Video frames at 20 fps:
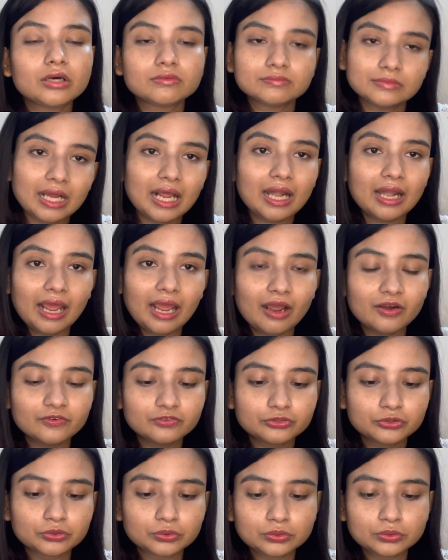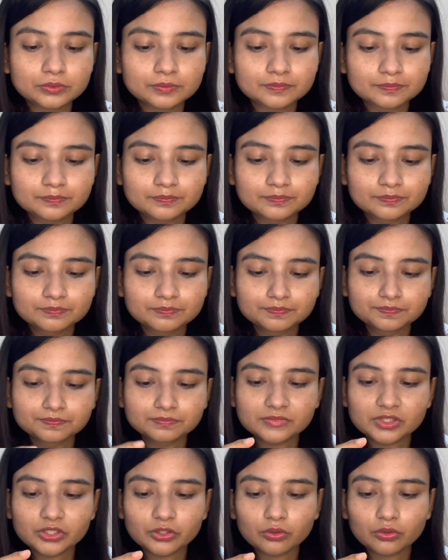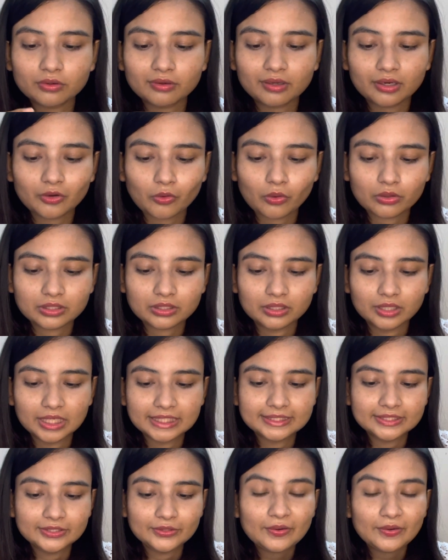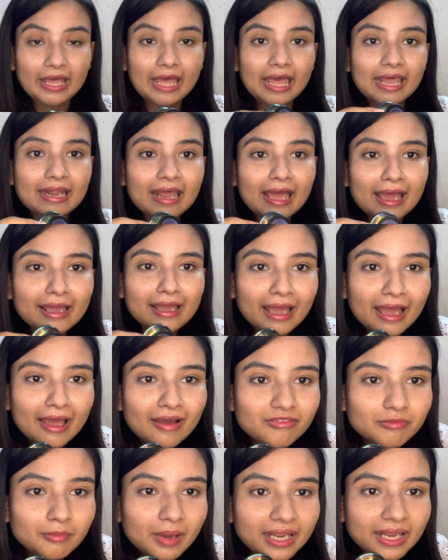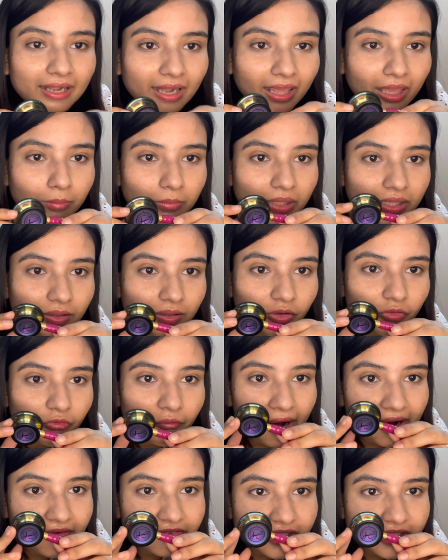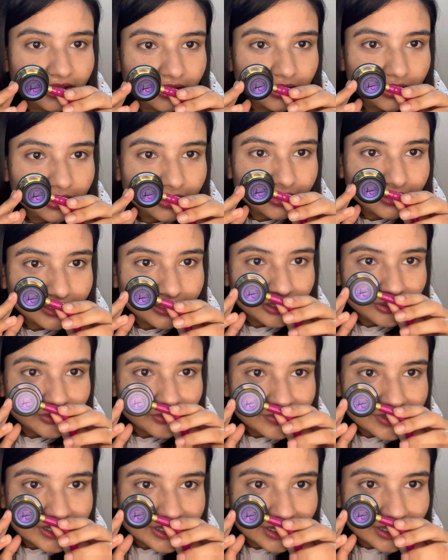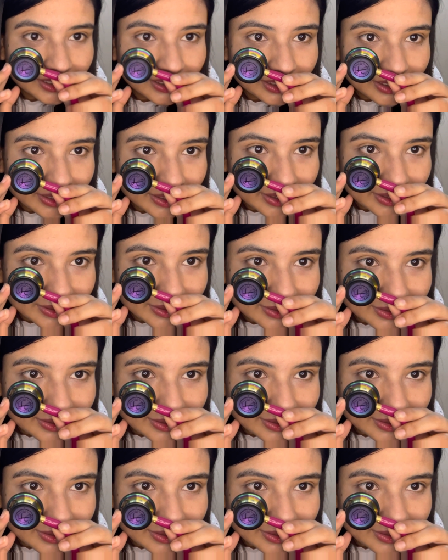I'll have to, you know, cut all the audio. And I have my name engraved in here. Can you see it?